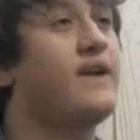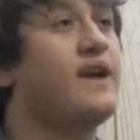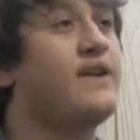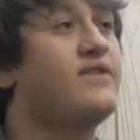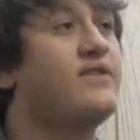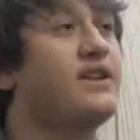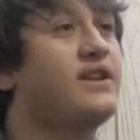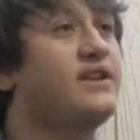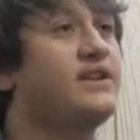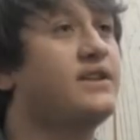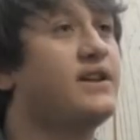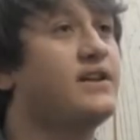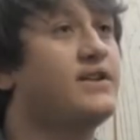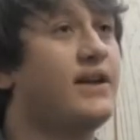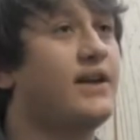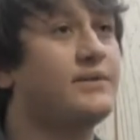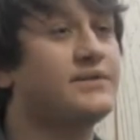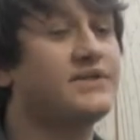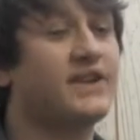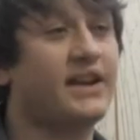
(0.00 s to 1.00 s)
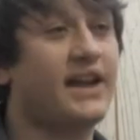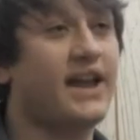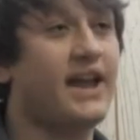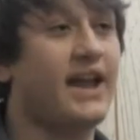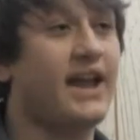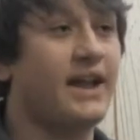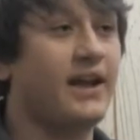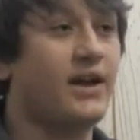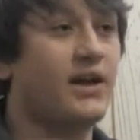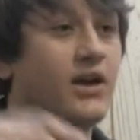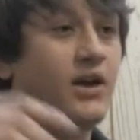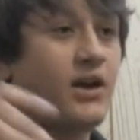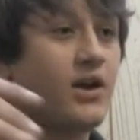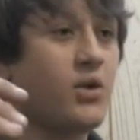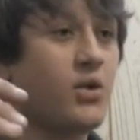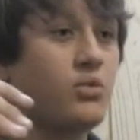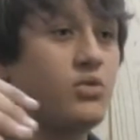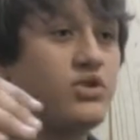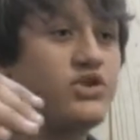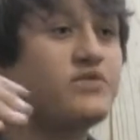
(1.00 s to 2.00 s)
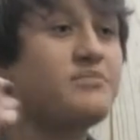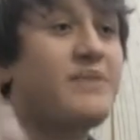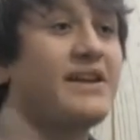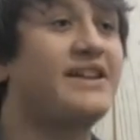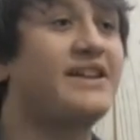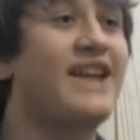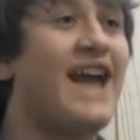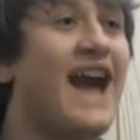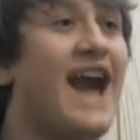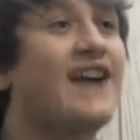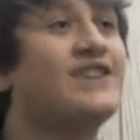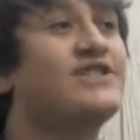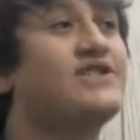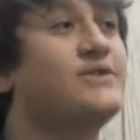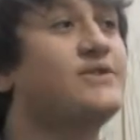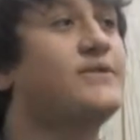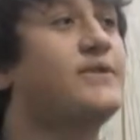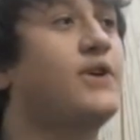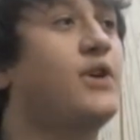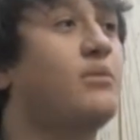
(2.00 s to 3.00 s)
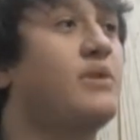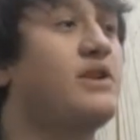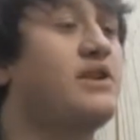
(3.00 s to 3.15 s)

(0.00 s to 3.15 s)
And then I was like, hey, we should make an action film.